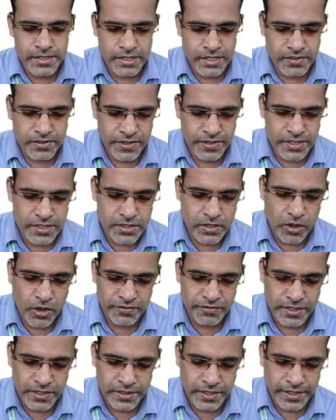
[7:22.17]
surface
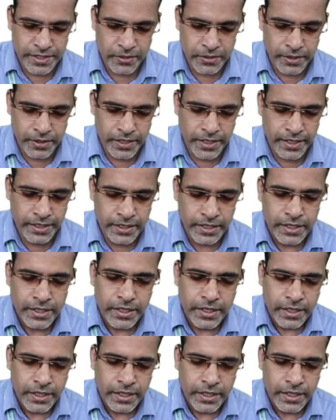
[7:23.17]
of the thyroid gland,